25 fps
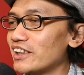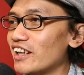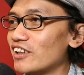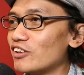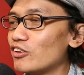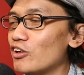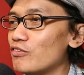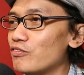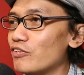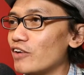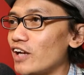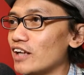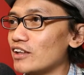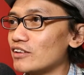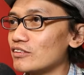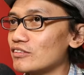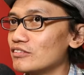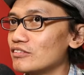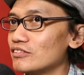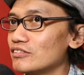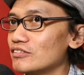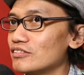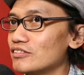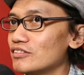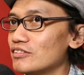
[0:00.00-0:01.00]
they can go for like
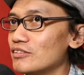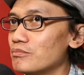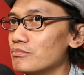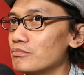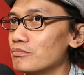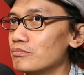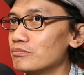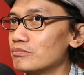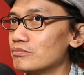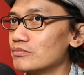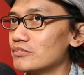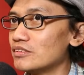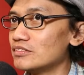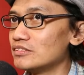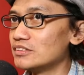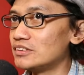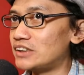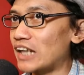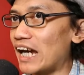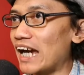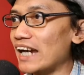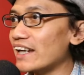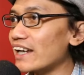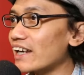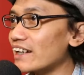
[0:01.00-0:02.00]

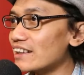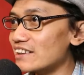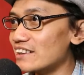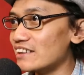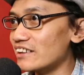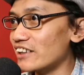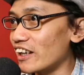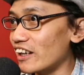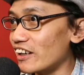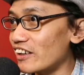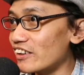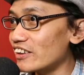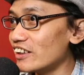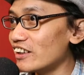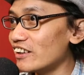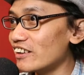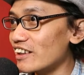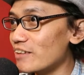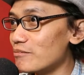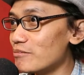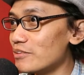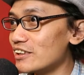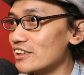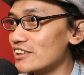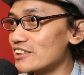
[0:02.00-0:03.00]
decades career.
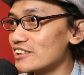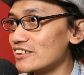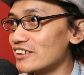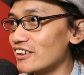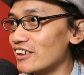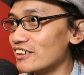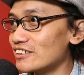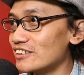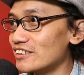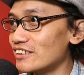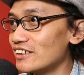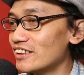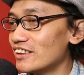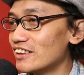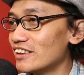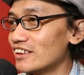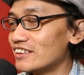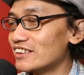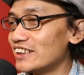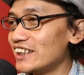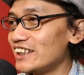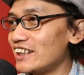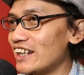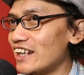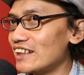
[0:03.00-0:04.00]
It's not
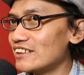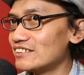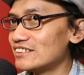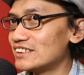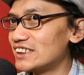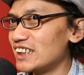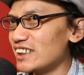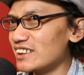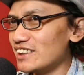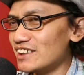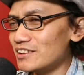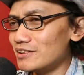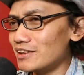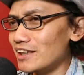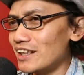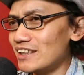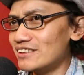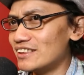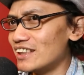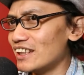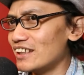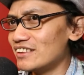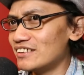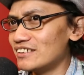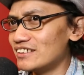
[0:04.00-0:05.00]

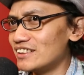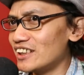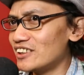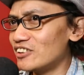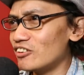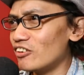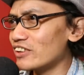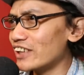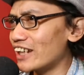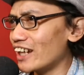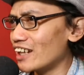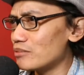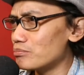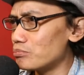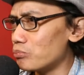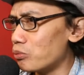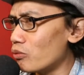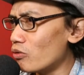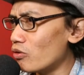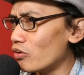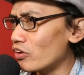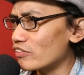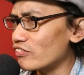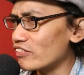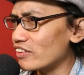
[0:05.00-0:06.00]
they don't get
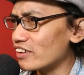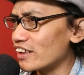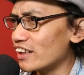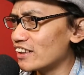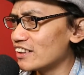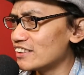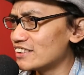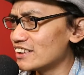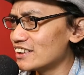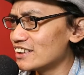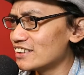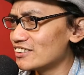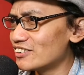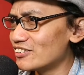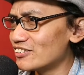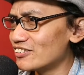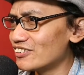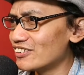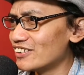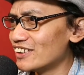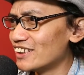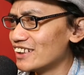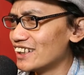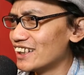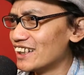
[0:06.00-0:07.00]
bored with it. Is it
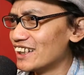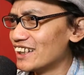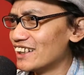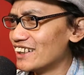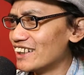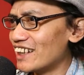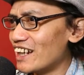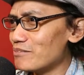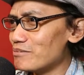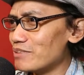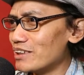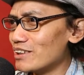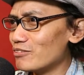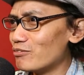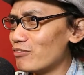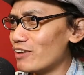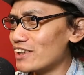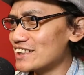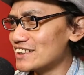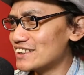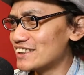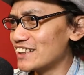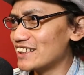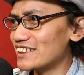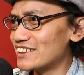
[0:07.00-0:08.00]
true? I mean,
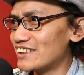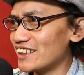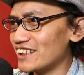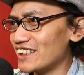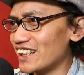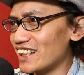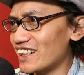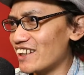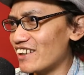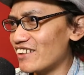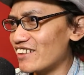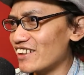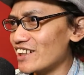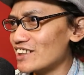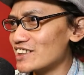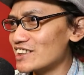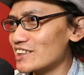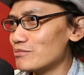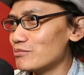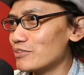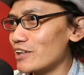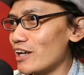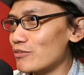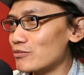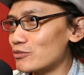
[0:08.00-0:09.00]
once they take the career,
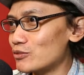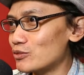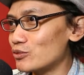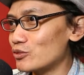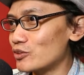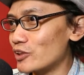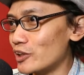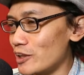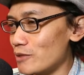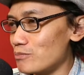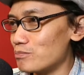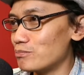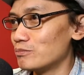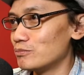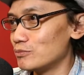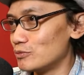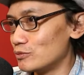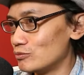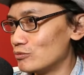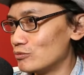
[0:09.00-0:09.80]
then they have to keep